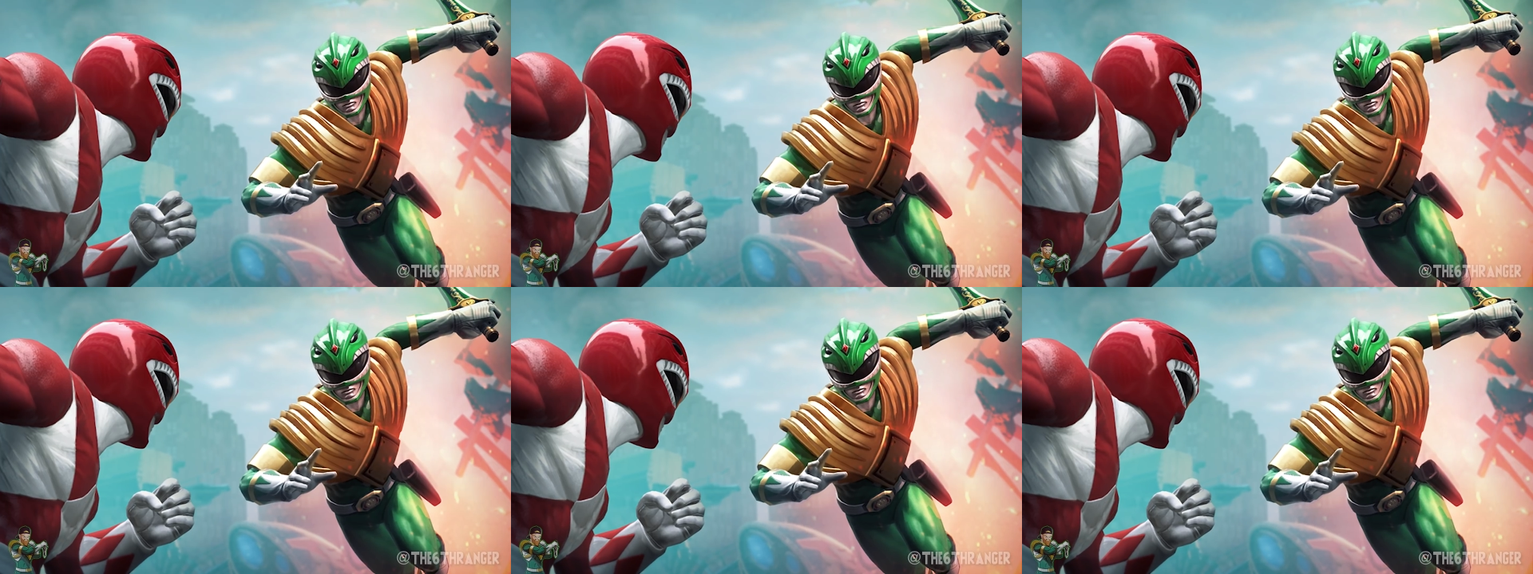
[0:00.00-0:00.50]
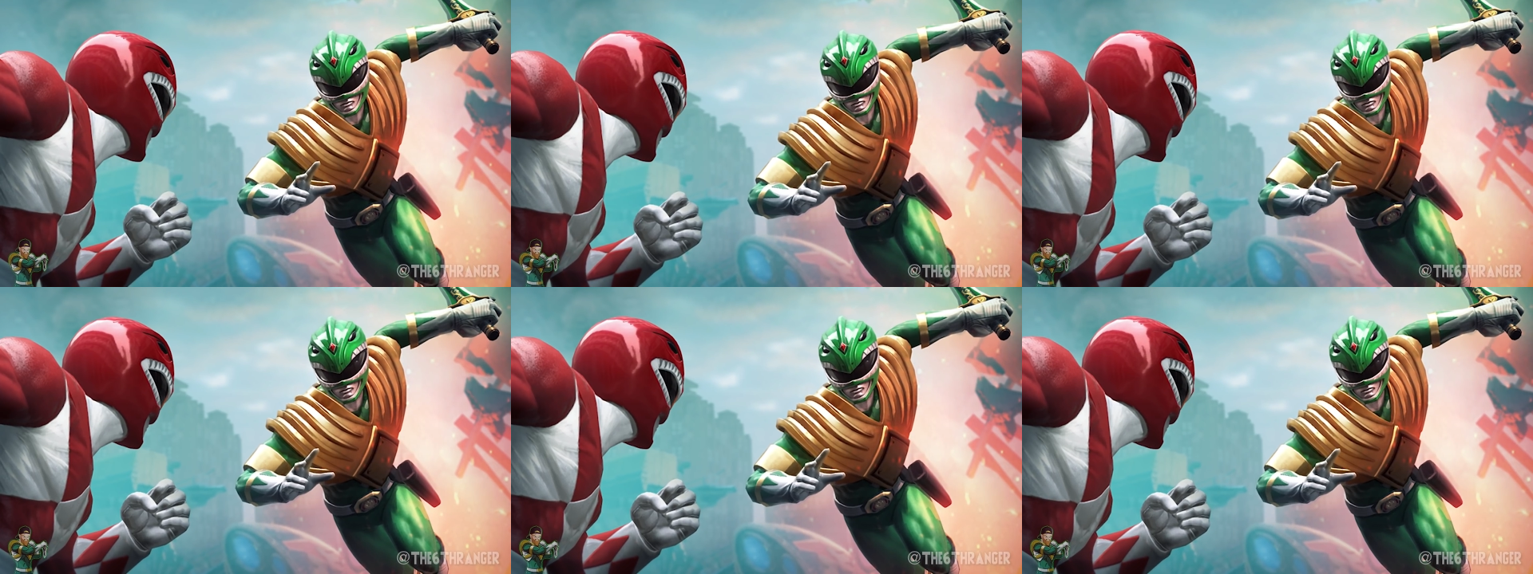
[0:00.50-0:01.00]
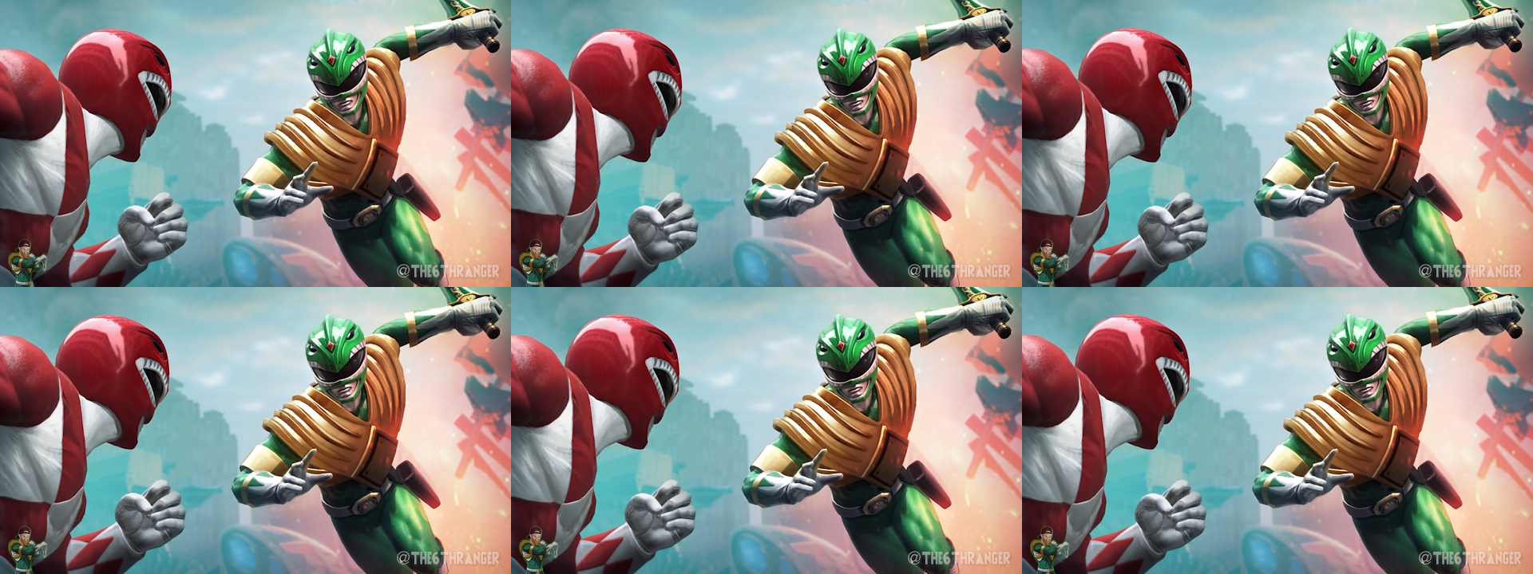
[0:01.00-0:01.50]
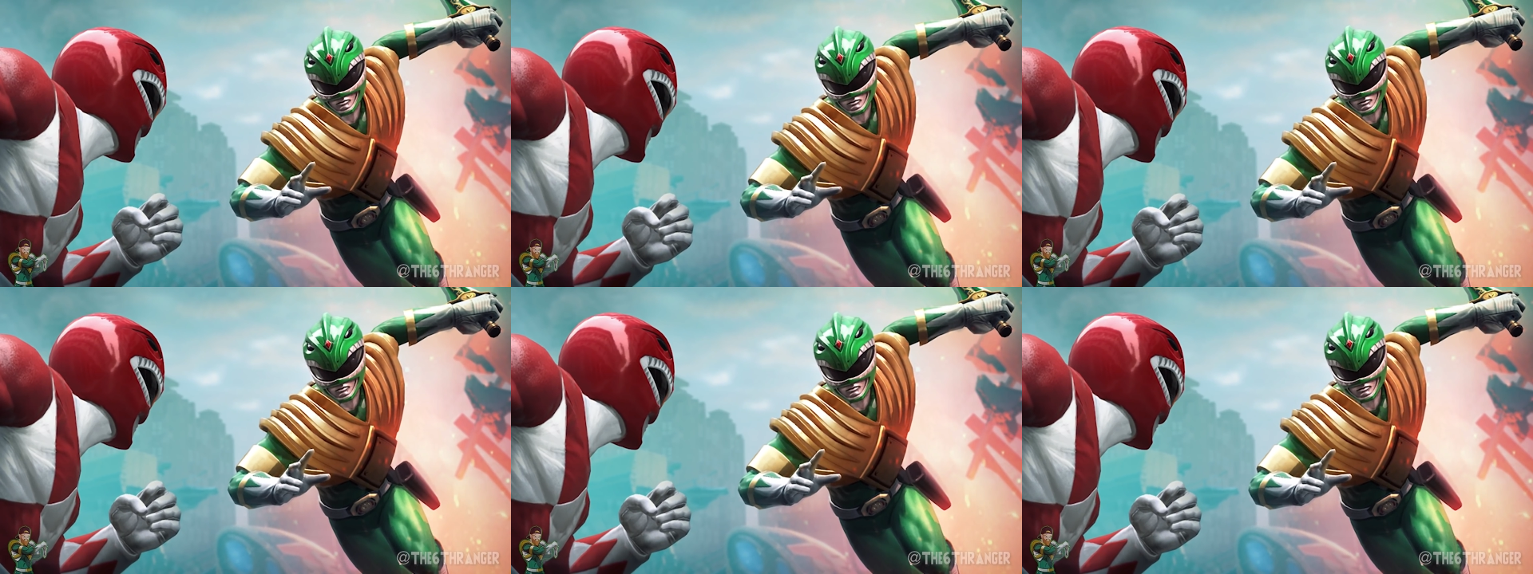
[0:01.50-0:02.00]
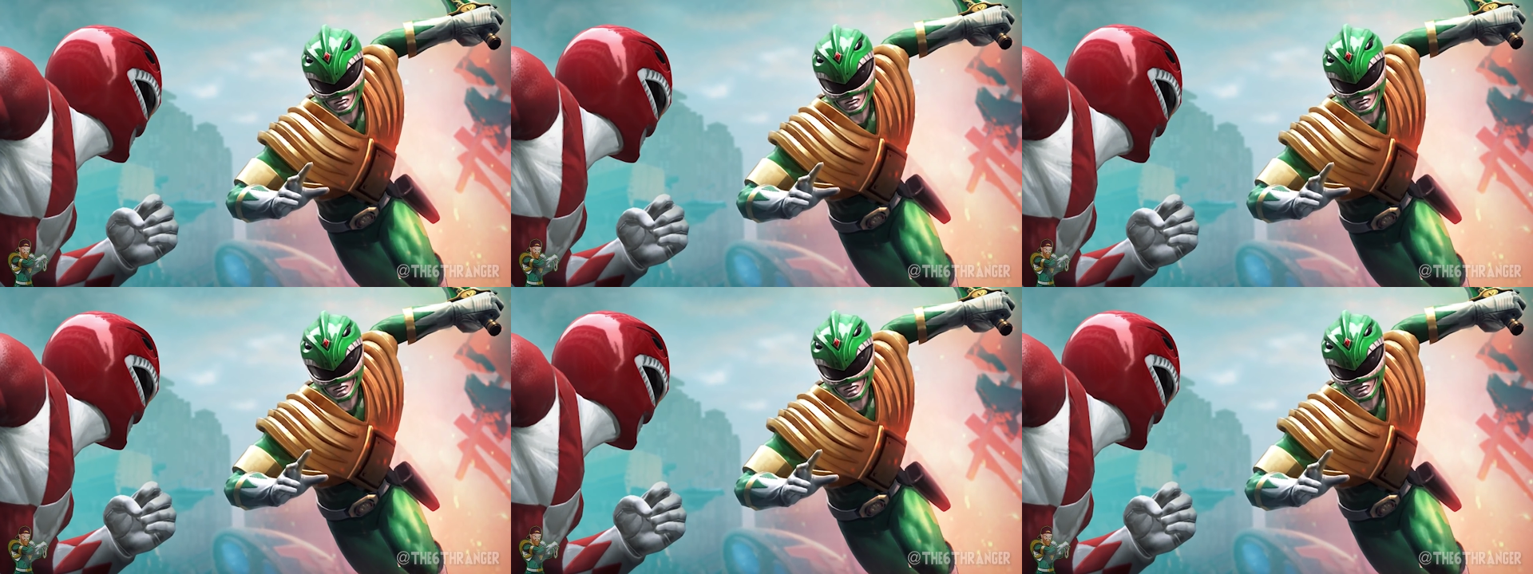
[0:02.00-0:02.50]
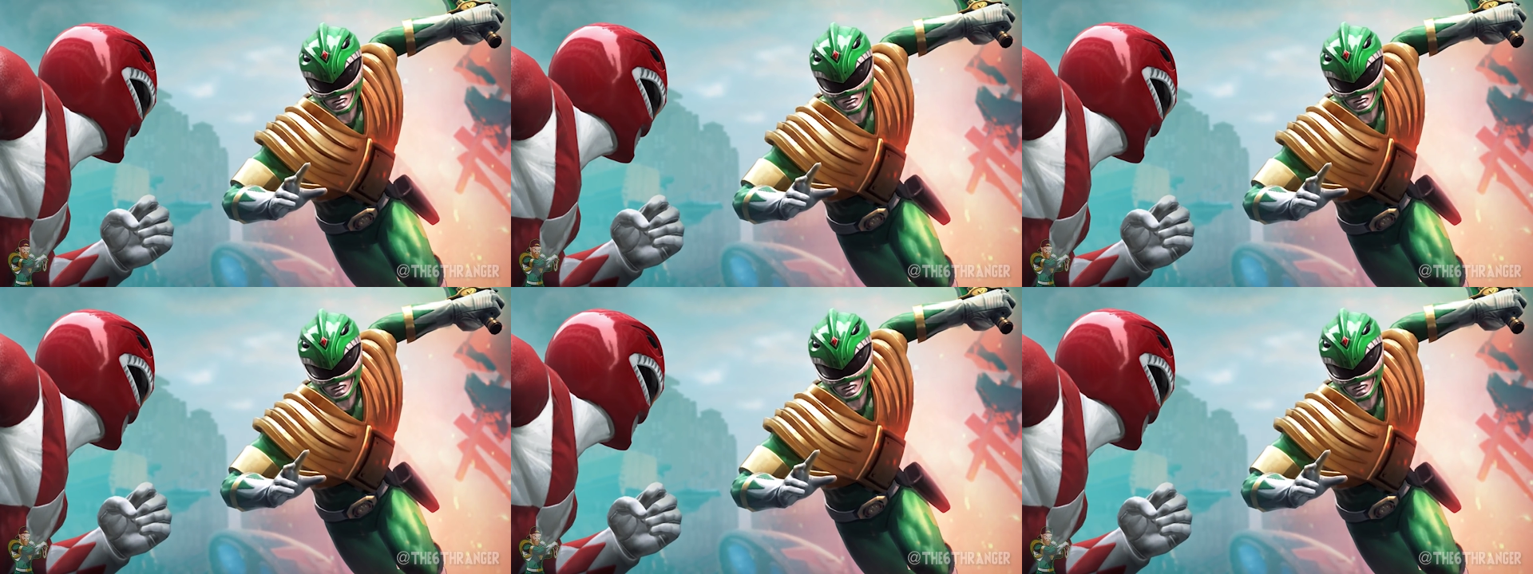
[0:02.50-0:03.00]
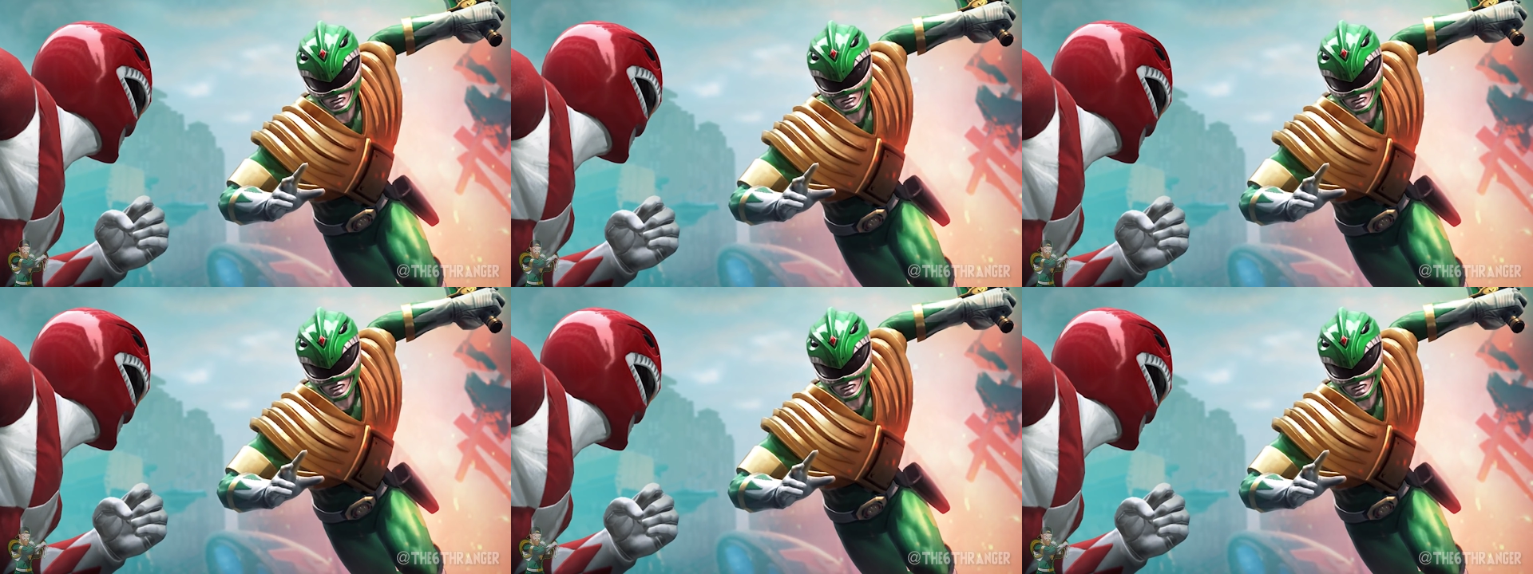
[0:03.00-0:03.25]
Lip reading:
Nobody's mouth can be seen.